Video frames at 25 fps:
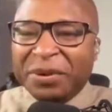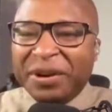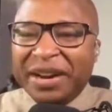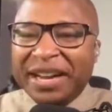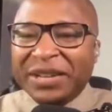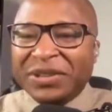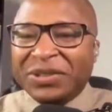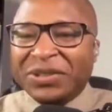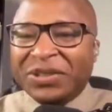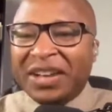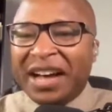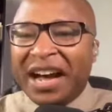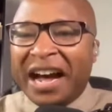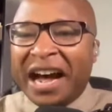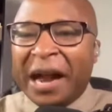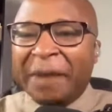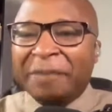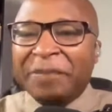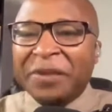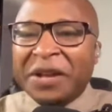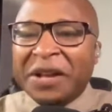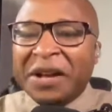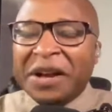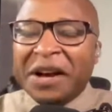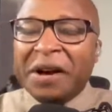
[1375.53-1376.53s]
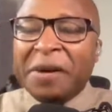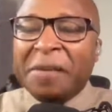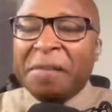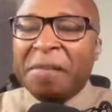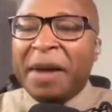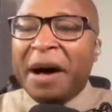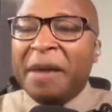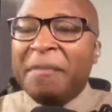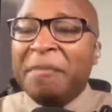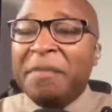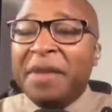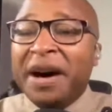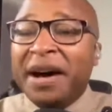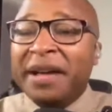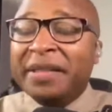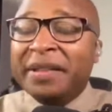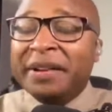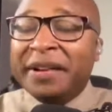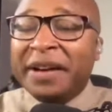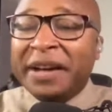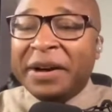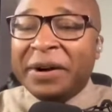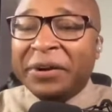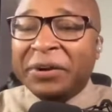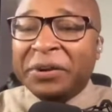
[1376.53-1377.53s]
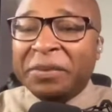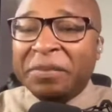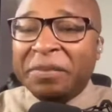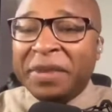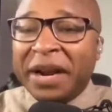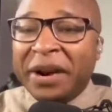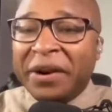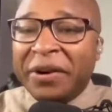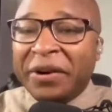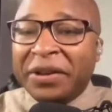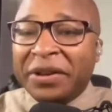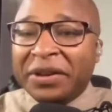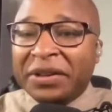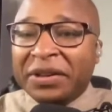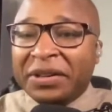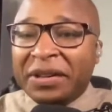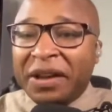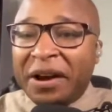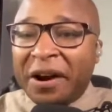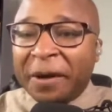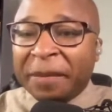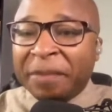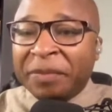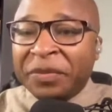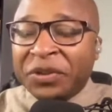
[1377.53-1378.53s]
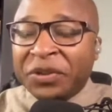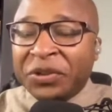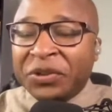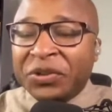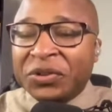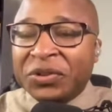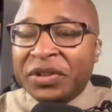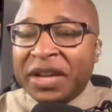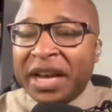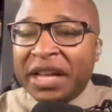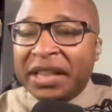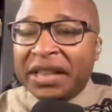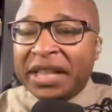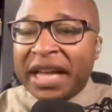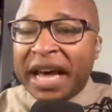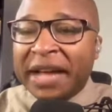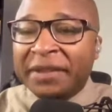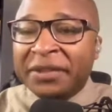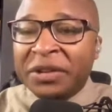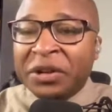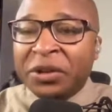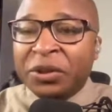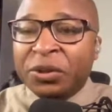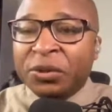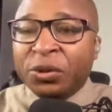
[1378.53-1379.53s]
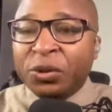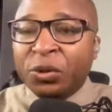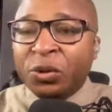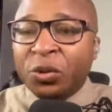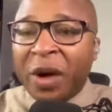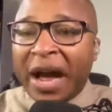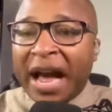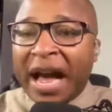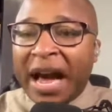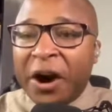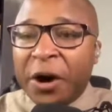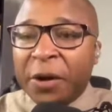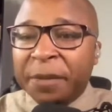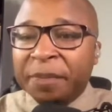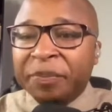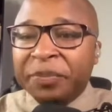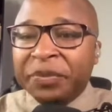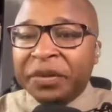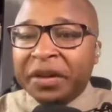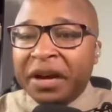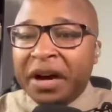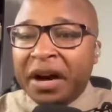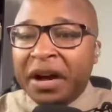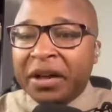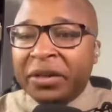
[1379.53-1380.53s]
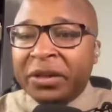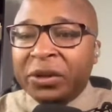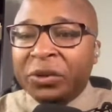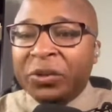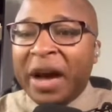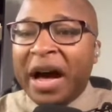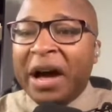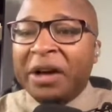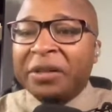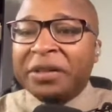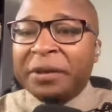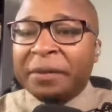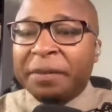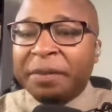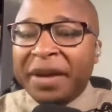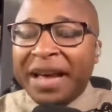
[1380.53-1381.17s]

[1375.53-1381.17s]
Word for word: Praise God. Uh, my mother, Elder Marion Clark, she said that throughout uh, throughout the